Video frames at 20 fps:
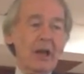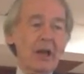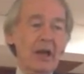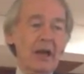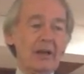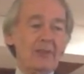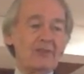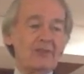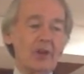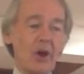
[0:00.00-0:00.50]

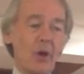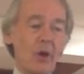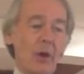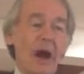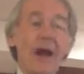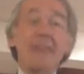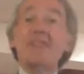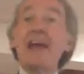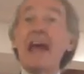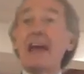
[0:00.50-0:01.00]
And so
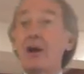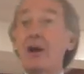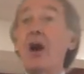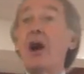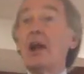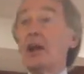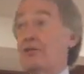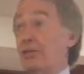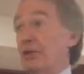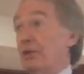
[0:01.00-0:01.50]
I thank
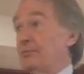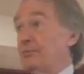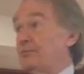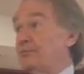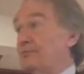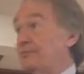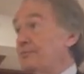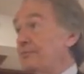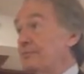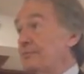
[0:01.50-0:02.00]
all of you
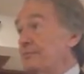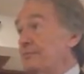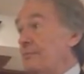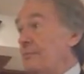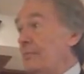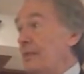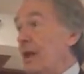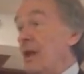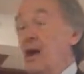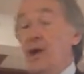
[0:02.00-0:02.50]

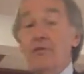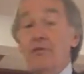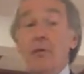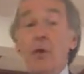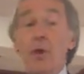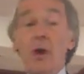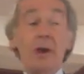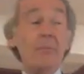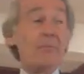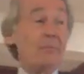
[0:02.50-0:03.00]
uh,
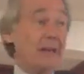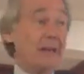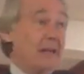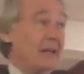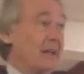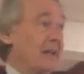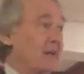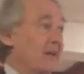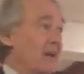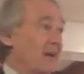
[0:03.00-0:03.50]
for being here.